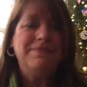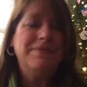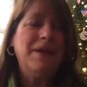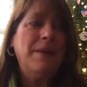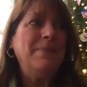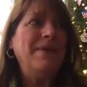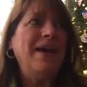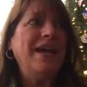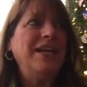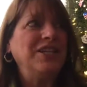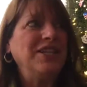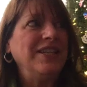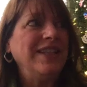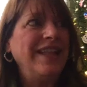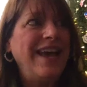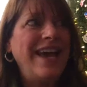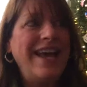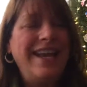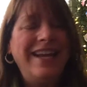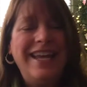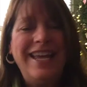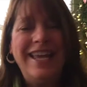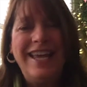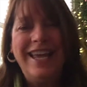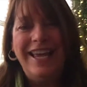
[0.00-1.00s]
Imagine
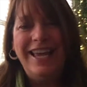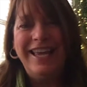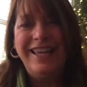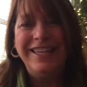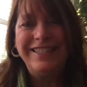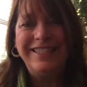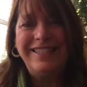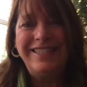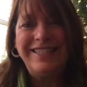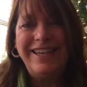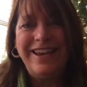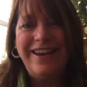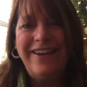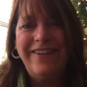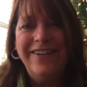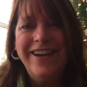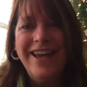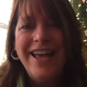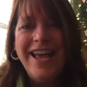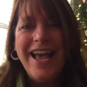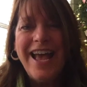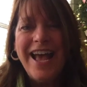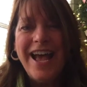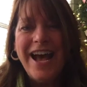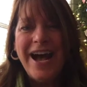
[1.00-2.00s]
that. So
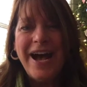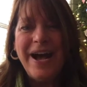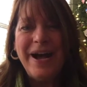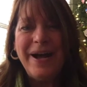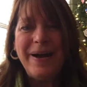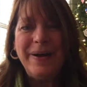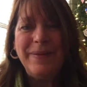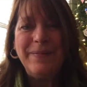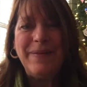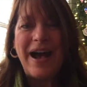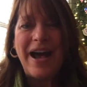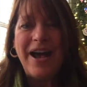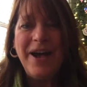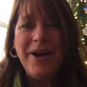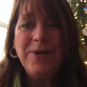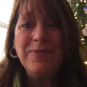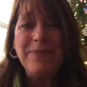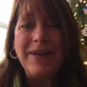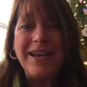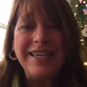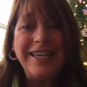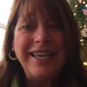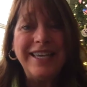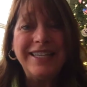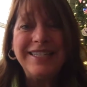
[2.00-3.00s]
I hope
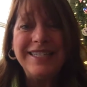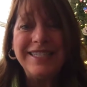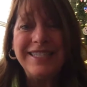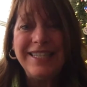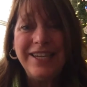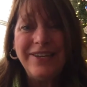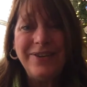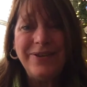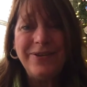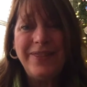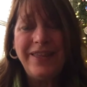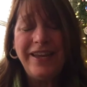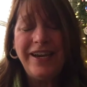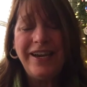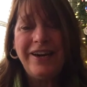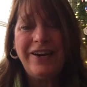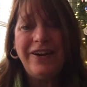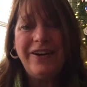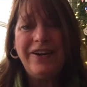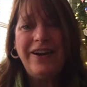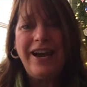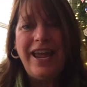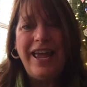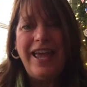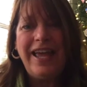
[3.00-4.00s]
I can see you
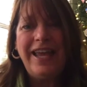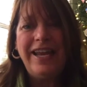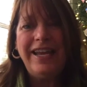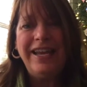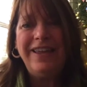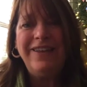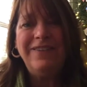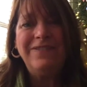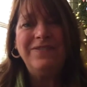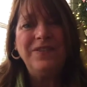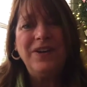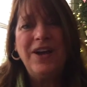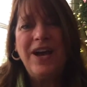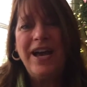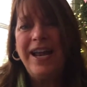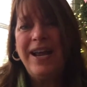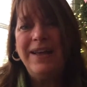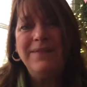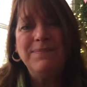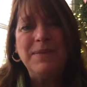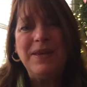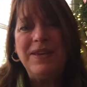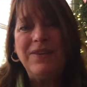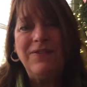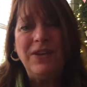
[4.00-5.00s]
there. And if not,
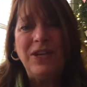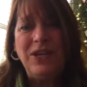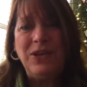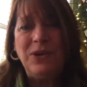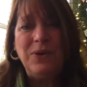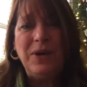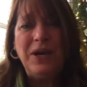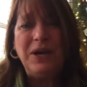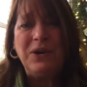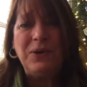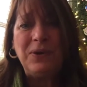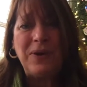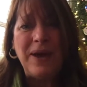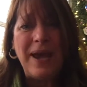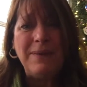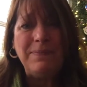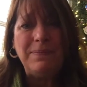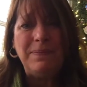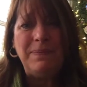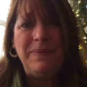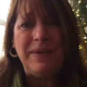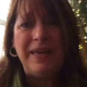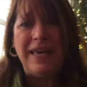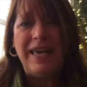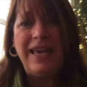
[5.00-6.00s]
I'm giving you a
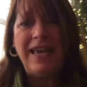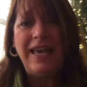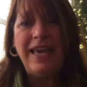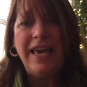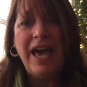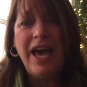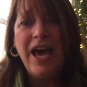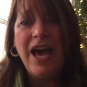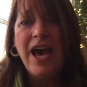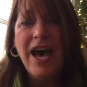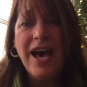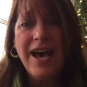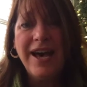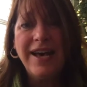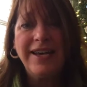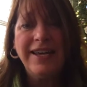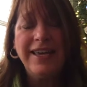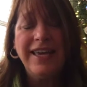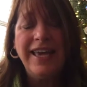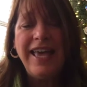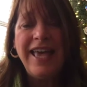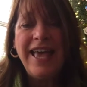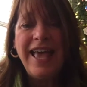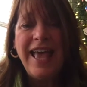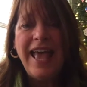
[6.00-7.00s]
great big
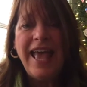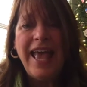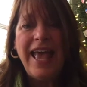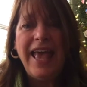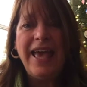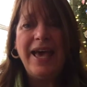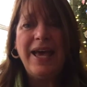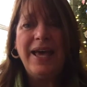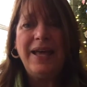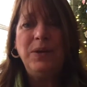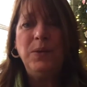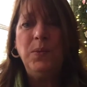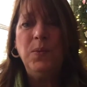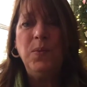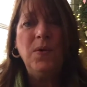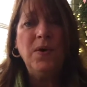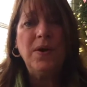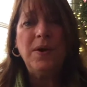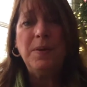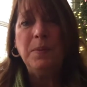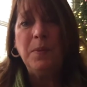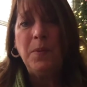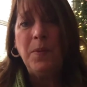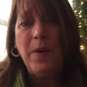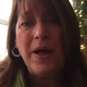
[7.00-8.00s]
hug and
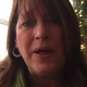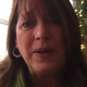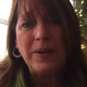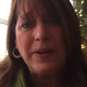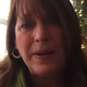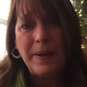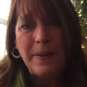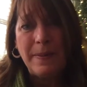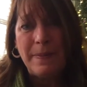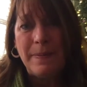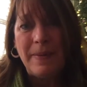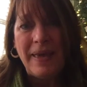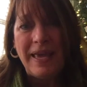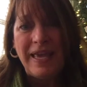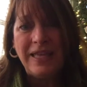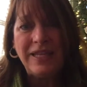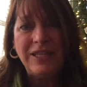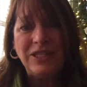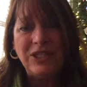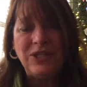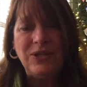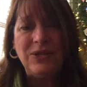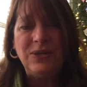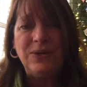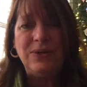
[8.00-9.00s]
warm welcome
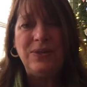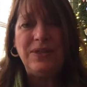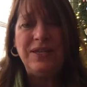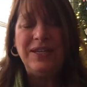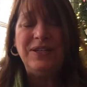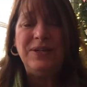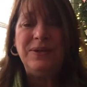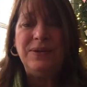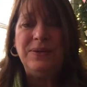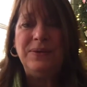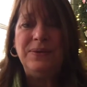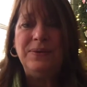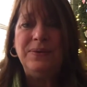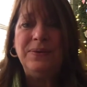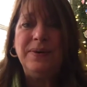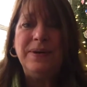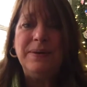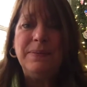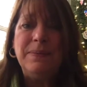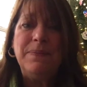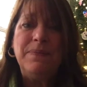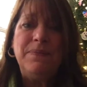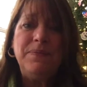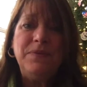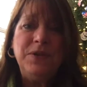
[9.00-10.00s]
into the new
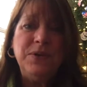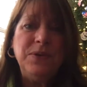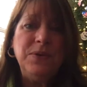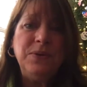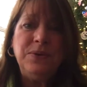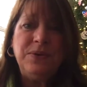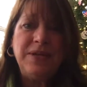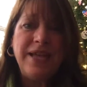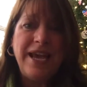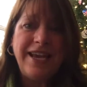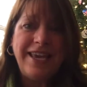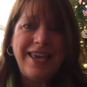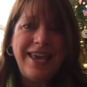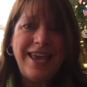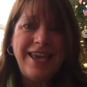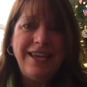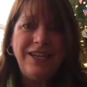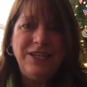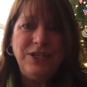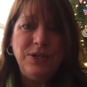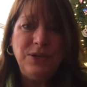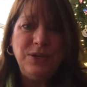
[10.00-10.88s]
decade,